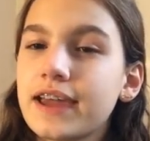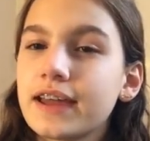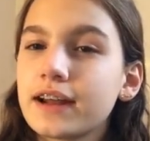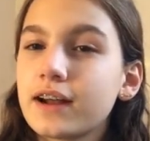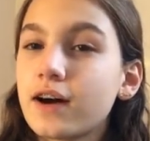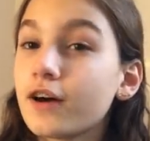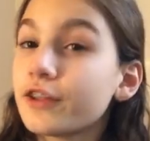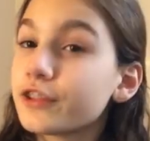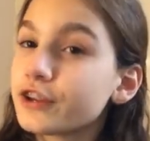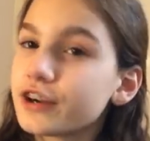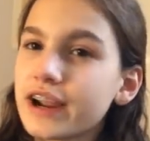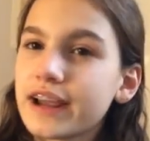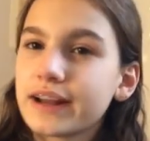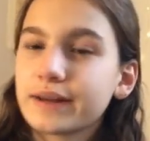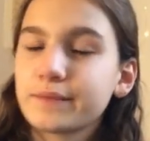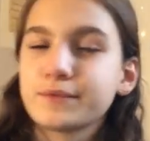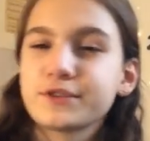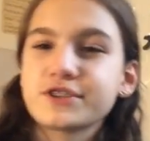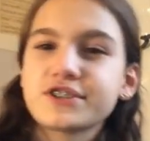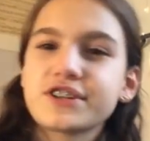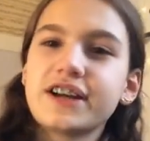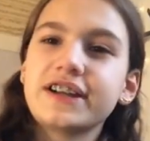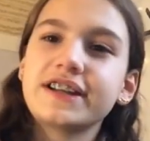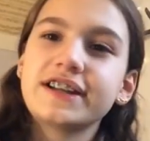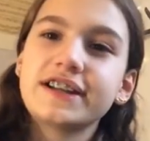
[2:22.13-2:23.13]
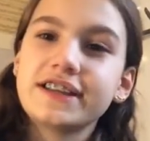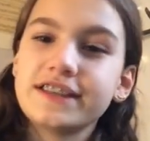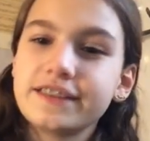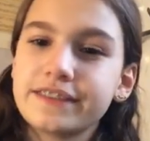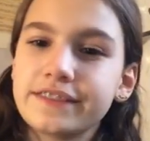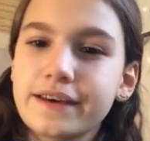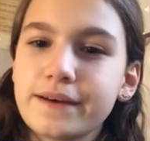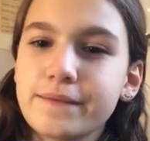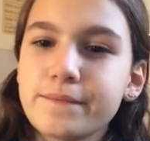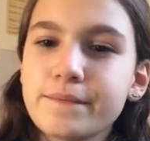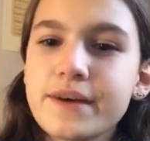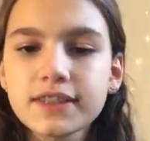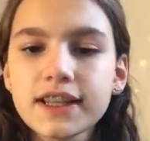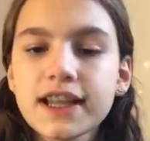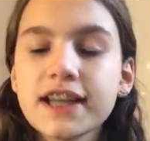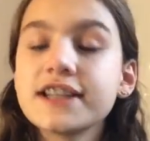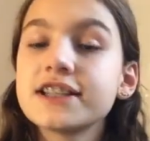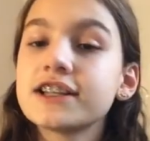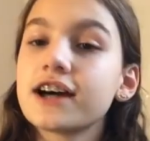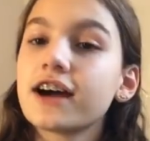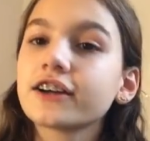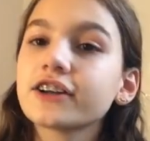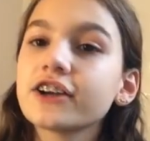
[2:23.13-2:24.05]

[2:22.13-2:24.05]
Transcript: other animals trying to eat them. Dr.